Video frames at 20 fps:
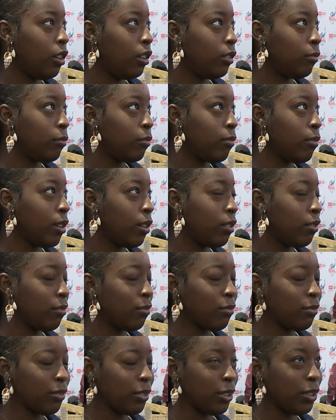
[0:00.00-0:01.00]
um,
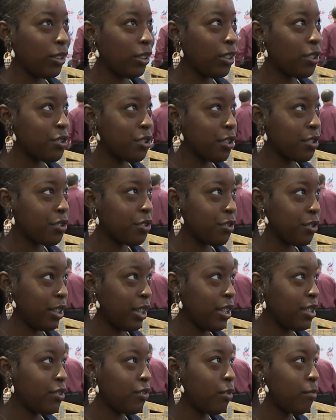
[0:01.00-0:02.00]
for construction
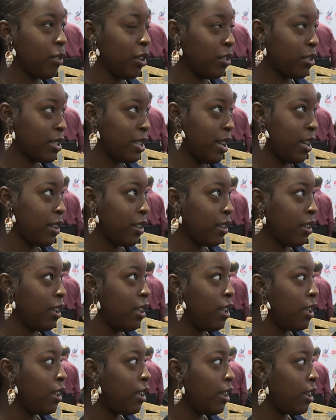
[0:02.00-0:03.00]
trades from York Tech.
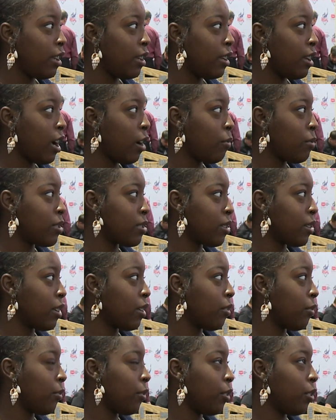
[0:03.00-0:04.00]
And I was
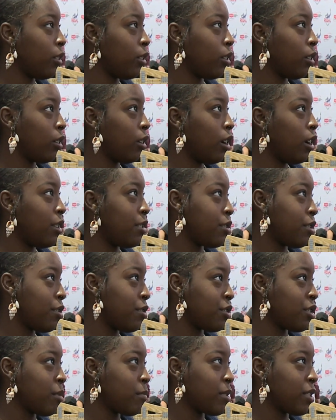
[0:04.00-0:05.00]
looking for
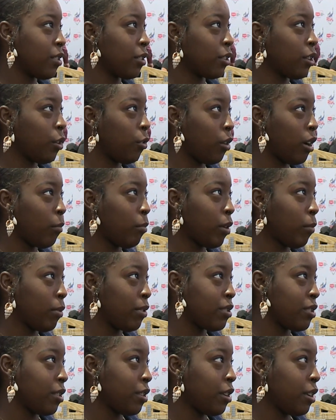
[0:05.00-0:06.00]
internships or co-op
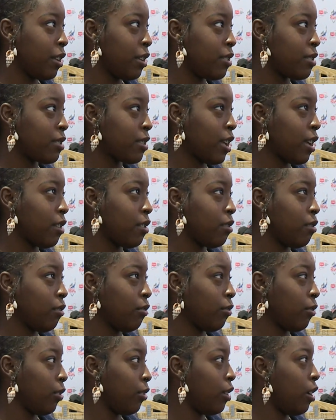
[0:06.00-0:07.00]
opportunities that
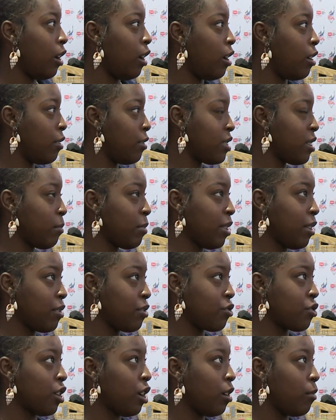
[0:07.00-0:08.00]
uh, some of
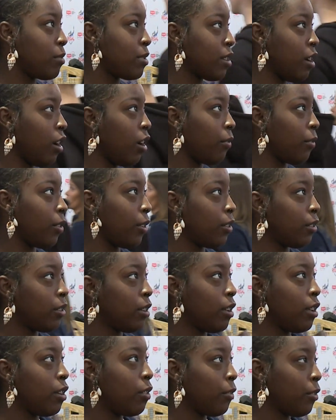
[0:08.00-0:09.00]
these jobs offered
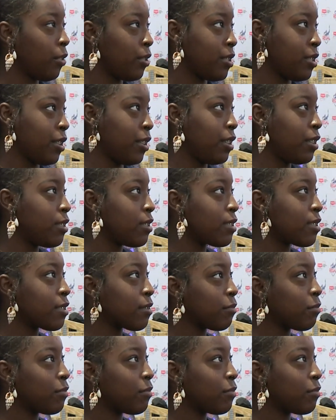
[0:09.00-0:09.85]
for students.